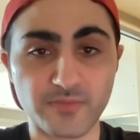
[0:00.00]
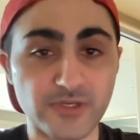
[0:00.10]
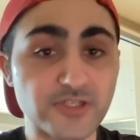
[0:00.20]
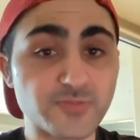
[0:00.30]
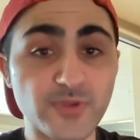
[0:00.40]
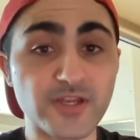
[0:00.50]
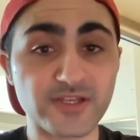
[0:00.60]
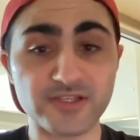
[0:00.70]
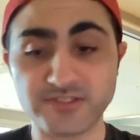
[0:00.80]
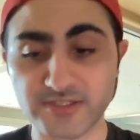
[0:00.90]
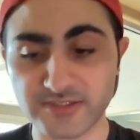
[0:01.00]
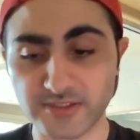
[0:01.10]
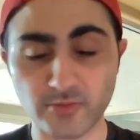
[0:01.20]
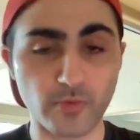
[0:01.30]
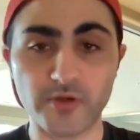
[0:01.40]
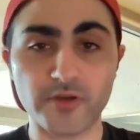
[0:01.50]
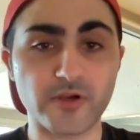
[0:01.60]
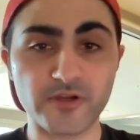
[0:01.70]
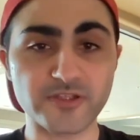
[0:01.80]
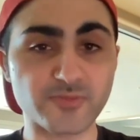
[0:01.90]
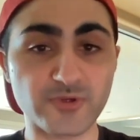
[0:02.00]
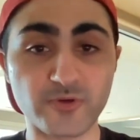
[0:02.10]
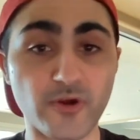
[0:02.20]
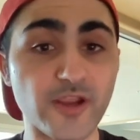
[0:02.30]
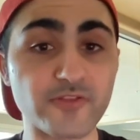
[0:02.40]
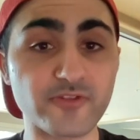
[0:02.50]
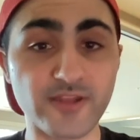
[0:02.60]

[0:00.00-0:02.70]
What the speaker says: I mean, he's been inconsistent. One year he's been great.